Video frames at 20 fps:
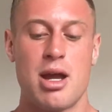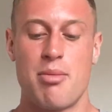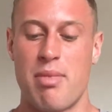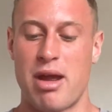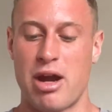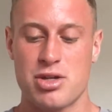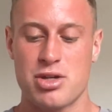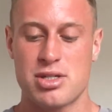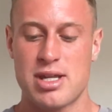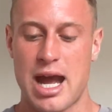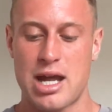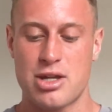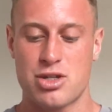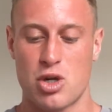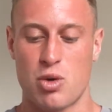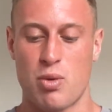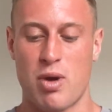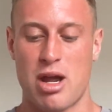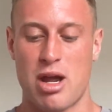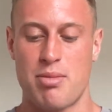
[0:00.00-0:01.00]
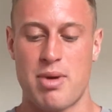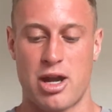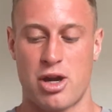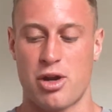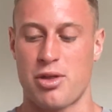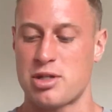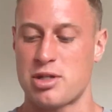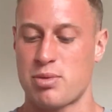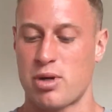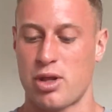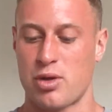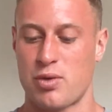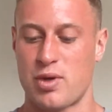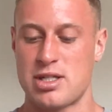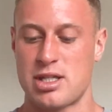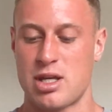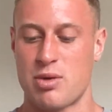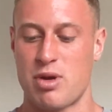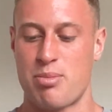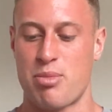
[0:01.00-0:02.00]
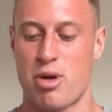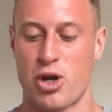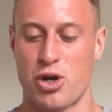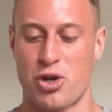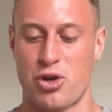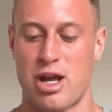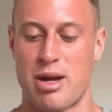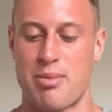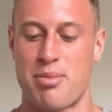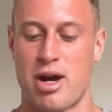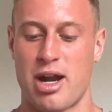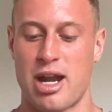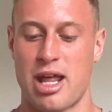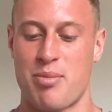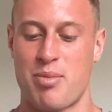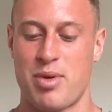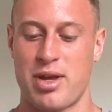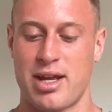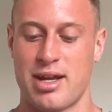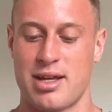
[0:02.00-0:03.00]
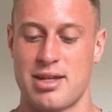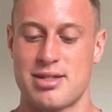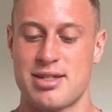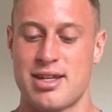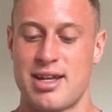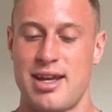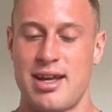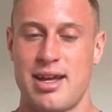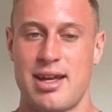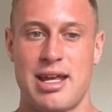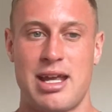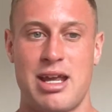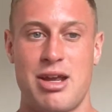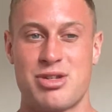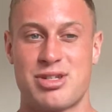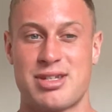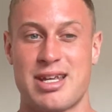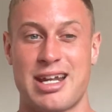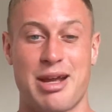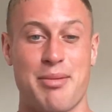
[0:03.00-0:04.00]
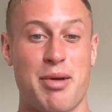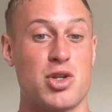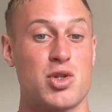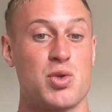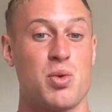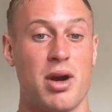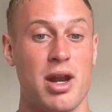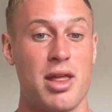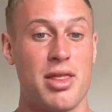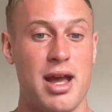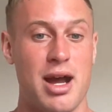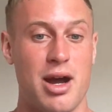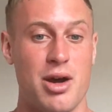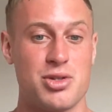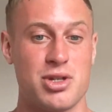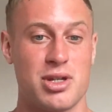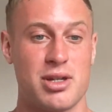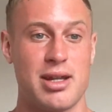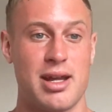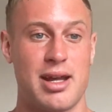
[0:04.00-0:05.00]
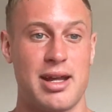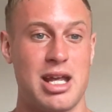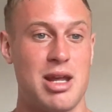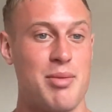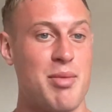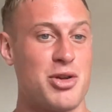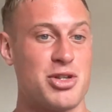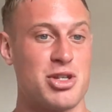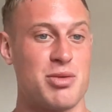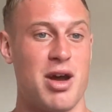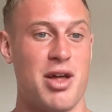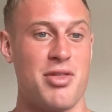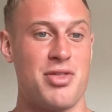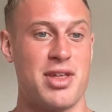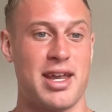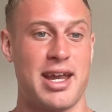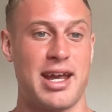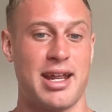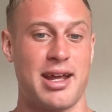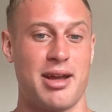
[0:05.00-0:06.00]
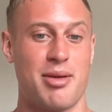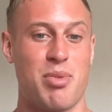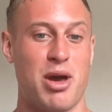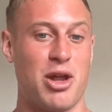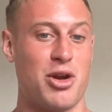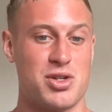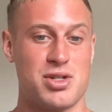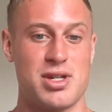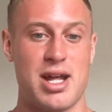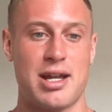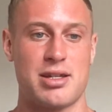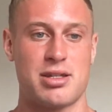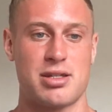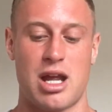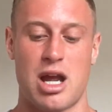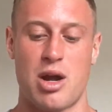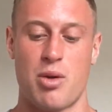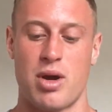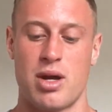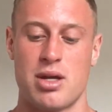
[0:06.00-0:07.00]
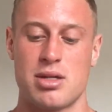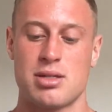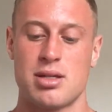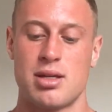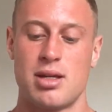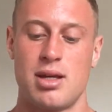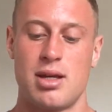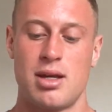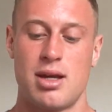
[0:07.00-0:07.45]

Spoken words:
Mayor stats are way better. That's part of the reason that we partnered up on it, because he's sending about 20,000 emails a month and getting better stats than I was.